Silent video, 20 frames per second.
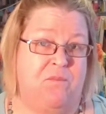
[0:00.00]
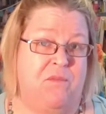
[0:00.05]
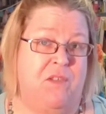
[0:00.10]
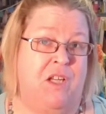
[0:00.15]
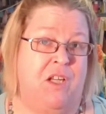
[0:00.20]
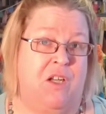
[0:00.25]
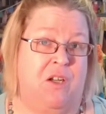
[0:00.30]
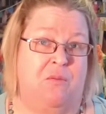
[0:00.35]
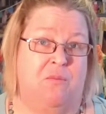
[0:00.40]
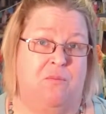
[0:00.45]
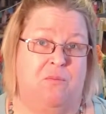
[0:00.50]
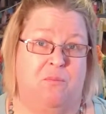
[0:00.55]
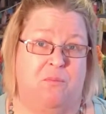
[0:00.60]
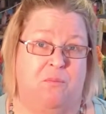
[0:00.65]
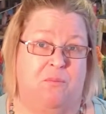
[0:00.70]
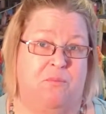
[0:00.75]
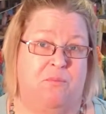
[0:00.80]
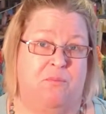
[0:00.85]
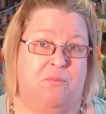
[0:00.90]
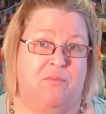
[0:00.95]
you know,
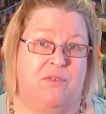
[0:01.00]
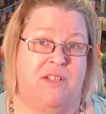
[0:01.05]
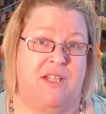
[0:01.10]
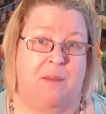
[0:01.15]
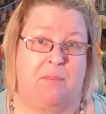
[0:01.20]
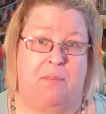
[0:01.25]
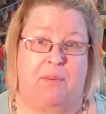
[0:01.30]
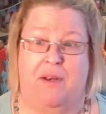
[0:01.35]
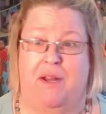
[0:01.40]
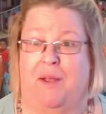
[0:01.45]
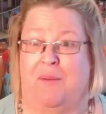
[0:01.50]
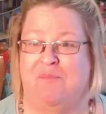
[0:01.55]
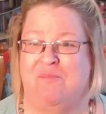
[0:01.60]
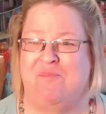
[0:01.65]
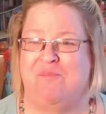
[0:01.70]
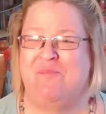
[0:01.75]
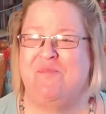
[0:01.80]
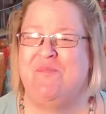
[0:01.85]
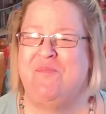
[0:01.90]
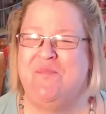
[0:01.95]
stepping up.
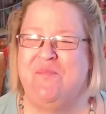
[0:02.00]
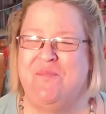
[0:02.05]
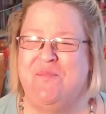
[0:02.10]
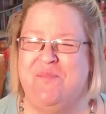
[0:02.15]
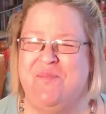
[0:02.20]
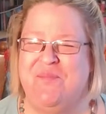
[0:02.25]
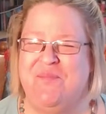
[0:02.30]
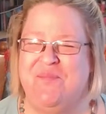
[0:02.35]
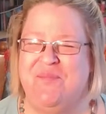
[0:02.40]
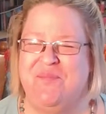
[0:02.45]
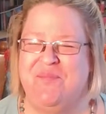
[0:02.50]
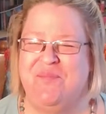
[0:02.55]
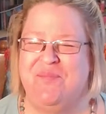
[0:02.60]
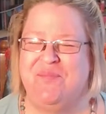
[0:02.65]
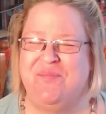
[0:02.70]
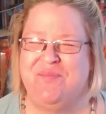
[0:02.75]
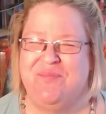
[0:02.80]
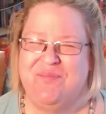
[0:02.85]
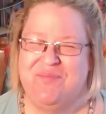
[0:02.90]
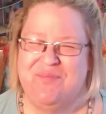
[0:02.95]

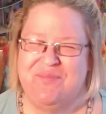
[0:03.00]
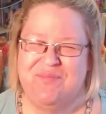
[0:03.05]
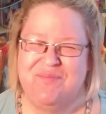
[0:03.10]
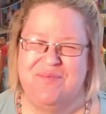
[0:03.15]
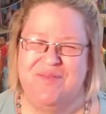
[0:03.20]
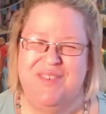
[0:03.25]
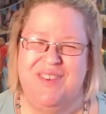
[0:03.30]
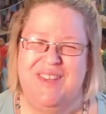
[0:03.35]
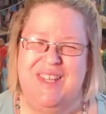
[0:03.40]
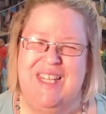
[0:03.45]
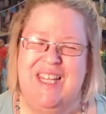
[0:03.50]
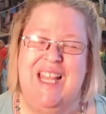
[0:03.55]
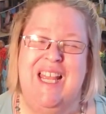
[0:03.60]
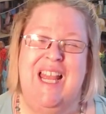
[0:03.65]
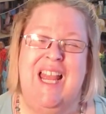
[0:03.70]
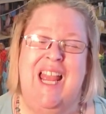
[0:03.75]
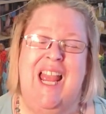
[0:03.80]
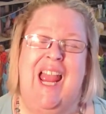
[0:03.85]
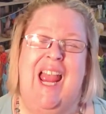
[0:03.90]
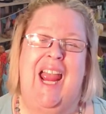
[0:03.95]
And
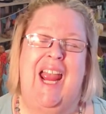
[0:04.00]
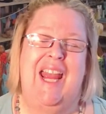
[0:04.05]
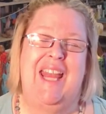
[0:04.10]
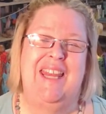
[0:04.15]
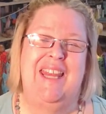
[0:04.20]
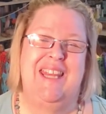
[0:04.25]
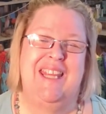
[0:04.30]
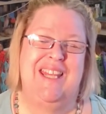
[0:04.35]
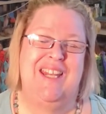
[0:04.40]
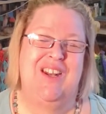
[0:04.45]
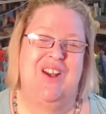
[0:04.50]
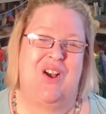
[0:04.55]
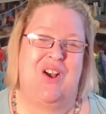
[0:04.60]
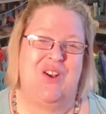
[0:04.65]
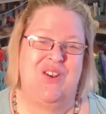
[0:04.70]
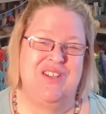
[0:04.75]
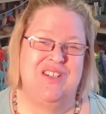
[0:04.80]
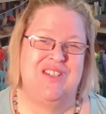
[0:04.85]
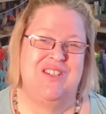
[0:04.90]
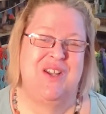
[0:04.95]
then
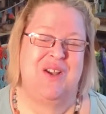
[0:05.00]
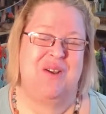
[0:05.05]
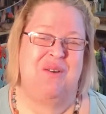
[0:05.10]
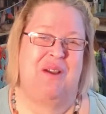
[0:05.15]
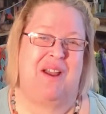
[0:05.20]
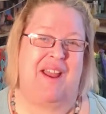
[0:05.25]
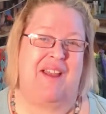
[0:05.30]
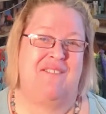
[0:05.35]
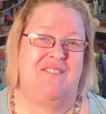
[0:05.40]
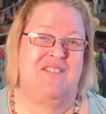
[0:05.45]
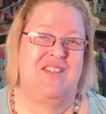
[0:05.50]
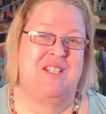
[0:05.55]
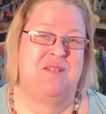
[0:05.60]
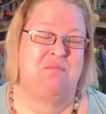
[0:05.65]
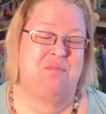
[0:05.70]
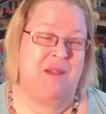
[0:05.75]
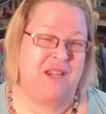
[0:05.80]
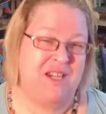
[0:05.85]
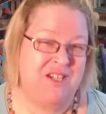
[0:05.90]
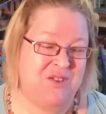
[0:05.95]
also, I have a
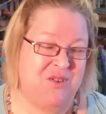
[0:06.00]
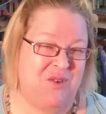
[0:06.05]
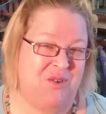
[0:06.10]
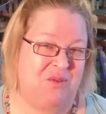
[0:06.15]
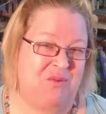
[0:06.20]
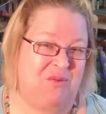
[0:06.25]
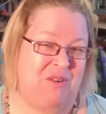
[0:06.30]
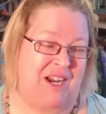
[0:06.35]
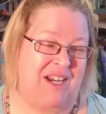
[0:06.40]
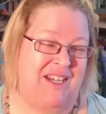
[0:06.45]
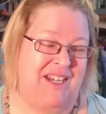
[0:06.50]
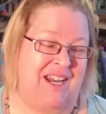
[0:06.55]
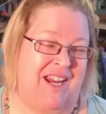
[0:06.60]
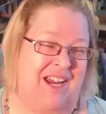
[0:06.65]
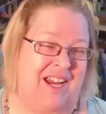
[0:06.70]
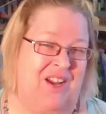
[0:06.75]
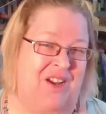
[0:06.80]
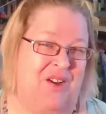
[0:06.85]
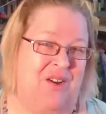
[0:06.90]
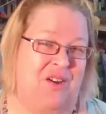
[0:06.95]
special right
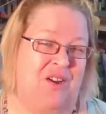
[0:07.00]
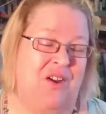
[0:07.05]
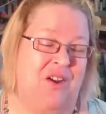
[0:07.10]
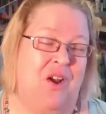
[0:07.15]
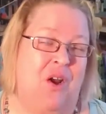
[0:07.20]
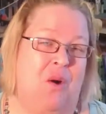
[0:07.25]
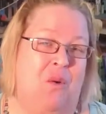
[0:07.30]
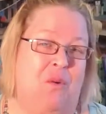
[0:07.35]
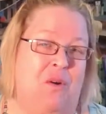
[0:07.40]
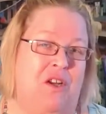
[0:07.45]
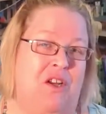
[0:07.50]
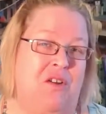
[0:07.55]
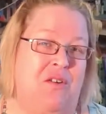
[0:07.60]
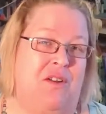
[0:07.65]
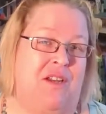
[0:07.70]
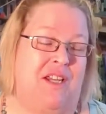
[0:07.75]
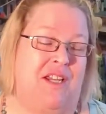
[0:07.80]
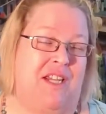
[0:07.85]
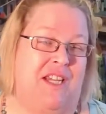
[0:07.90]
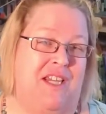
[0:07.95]
now where you
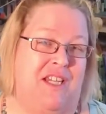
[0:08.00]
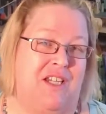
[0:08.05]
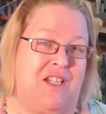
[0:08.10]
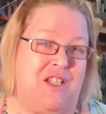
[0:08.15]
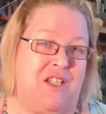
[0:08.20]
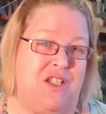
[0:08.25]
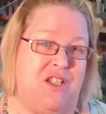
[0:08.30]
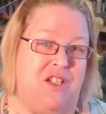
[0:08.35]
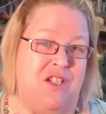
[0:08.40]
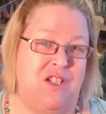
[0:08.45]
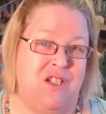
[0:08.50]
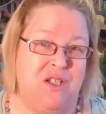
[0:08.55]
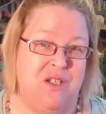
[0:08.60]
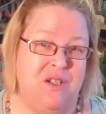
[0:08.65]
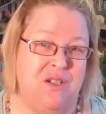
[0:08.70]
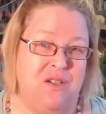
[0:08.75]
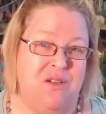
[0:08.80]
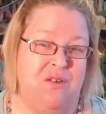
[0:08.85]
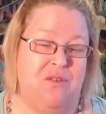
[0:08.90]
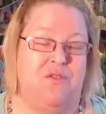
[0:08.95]
can get
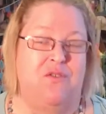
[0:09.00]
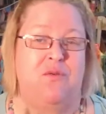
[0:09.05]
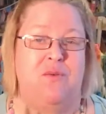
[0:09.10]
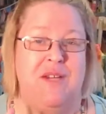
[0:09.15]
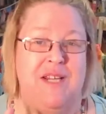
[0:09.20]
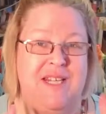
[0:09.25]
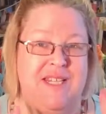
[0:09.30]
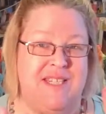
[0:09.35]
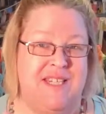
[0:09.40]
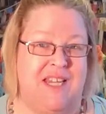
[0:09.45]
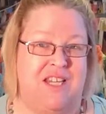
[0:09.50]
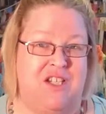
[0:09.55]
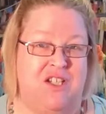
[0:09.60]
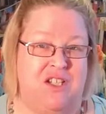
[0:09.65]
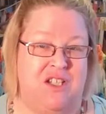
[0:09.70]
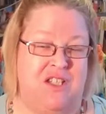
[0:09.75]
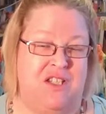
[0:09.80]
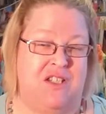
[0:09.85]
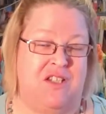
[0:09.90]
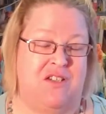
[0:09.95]
3
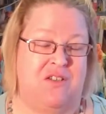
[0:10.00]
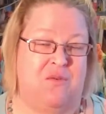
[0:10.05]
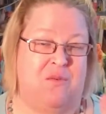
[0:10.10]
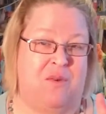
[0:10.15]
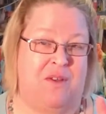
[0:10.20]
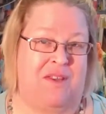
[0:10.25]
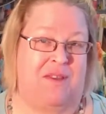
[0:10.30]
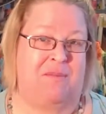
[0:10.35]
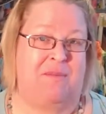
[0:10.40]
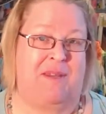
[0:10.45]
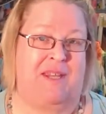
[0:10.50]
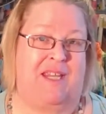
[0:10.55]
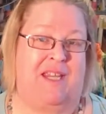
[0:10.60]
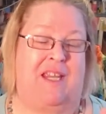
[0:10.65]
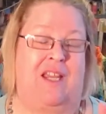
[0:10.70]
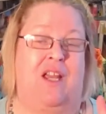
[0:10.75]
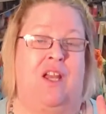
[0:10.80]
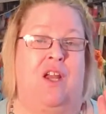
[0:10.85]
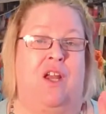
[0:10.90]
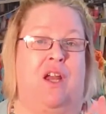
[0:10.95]
sessions with
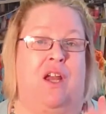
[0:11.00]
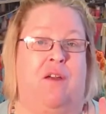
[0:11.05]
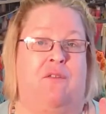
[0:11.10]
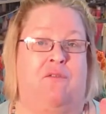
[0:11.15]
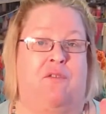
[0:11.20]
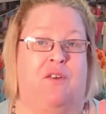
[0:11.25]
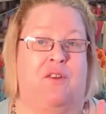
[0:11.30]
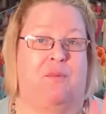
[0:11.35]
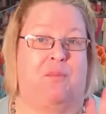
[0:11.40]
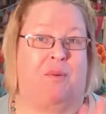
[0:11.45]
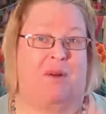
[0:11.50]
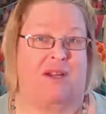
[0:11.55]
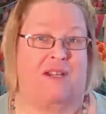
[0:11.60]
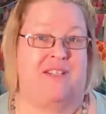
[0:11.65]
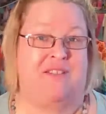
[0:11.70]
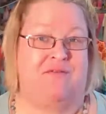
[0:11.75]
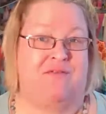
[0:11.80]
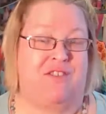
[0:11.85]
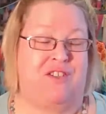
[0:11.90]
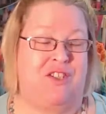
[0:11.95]
me for the
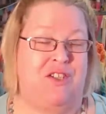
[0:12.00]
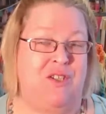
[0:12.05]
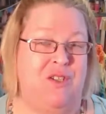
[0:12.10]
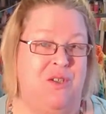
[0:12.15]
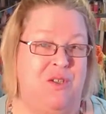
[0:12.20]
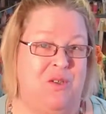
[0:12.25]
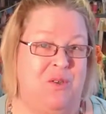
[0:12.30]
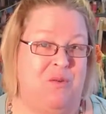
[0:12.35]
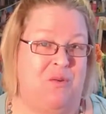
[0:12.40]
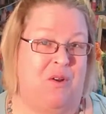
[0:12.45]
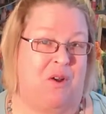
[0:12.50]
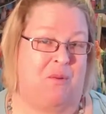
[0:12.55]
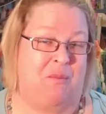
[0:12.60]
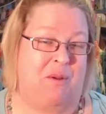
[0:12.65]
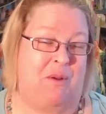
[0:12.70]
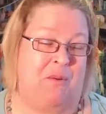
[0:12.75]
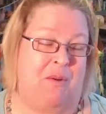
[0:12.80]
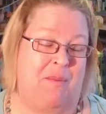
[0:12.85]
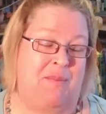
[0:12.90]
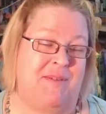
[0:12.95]
price of 2 on
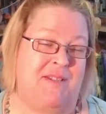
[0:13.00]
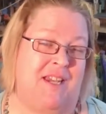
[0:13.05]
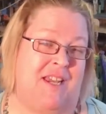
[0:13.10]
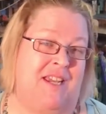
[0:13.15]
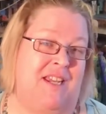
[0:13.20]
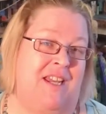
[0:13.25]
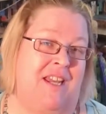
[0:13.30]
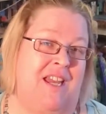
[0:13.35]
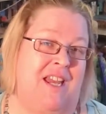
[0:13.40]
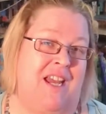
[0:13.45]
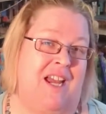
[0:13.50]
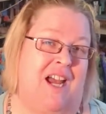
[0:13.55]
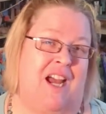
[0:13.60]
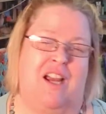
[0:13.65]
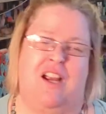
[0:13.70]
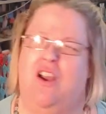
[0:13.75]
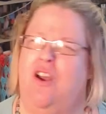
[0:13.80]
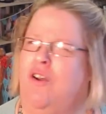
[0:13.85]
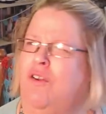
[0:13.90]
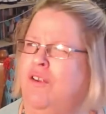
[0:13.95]
my website.
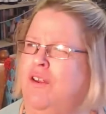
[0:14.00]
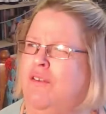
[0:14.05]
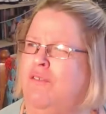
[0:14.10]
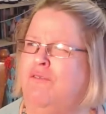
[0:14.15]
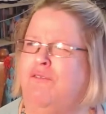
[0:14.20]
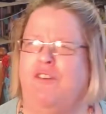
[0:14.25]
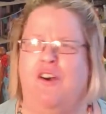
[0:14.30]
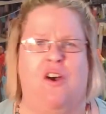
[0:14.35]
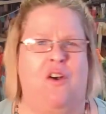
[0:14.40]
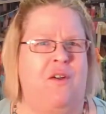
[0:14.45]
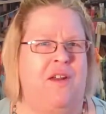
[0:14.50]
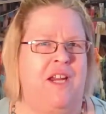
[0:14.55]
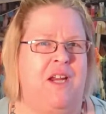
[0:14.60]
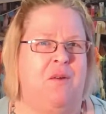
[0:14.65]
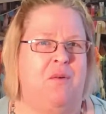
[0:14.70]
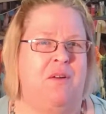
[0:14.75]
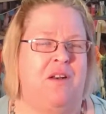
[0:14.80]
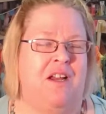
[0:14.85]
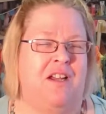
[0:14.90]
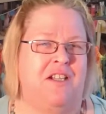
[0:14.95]
I call it Fall
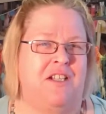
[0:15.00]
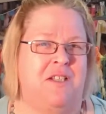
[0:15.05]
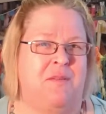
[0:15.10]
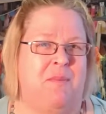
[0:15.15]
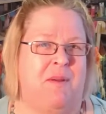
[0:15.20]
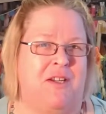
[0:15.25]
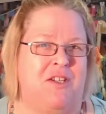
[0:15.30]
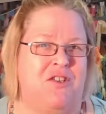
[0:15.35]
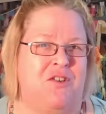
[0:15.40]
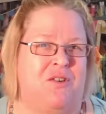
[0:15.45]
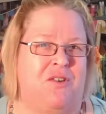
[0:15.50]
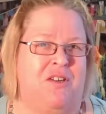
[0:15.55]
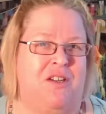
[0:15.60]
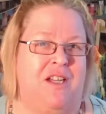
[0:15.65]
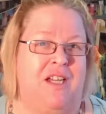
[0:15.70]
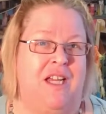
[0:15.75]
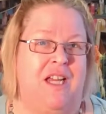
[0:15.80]
Equinox Special.